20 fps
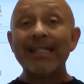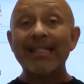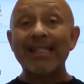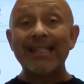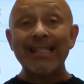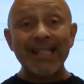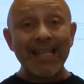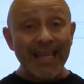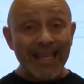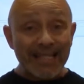
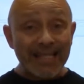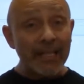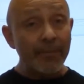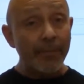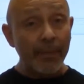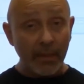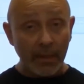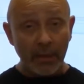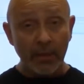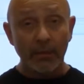
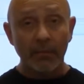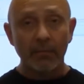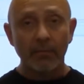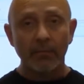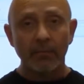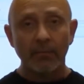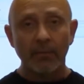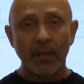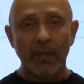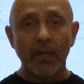TCP,
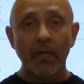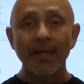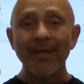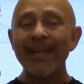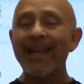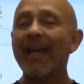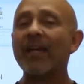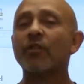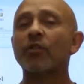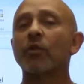the
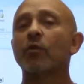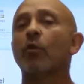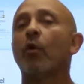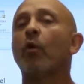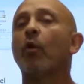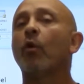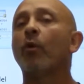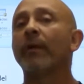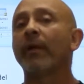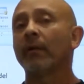
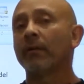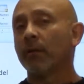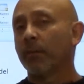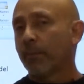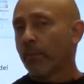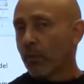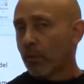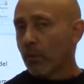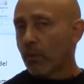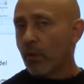
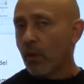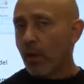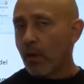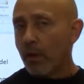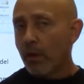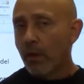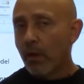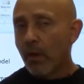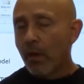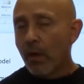connection-oriented
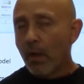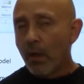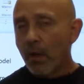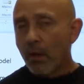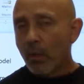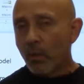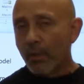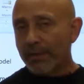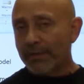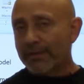protocol,
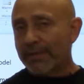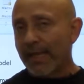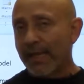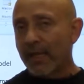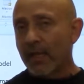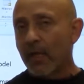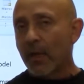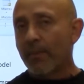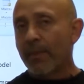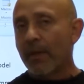was
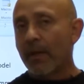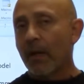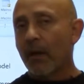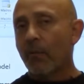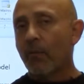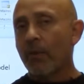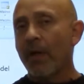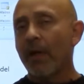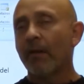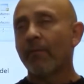taken up, and
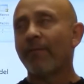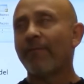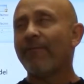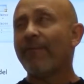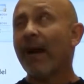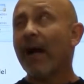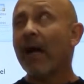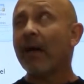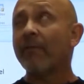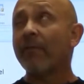around
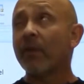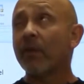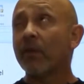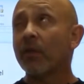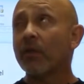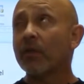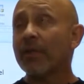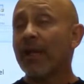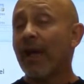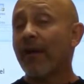5
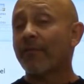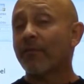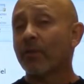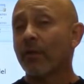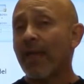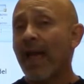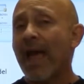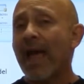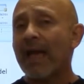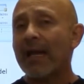years after
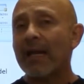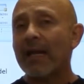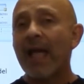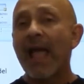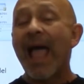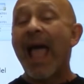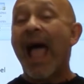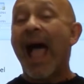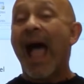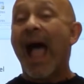that,
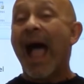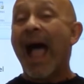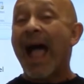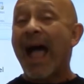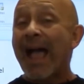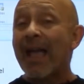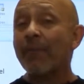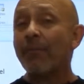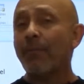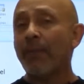
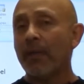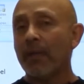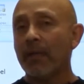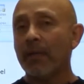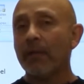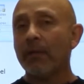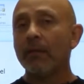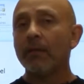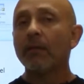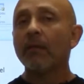
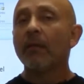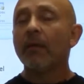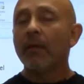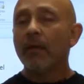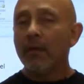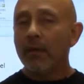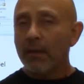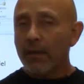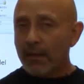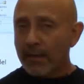IP
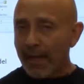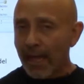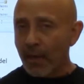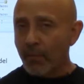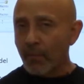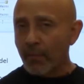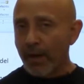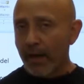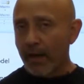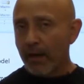came
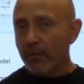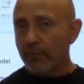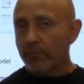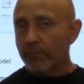around.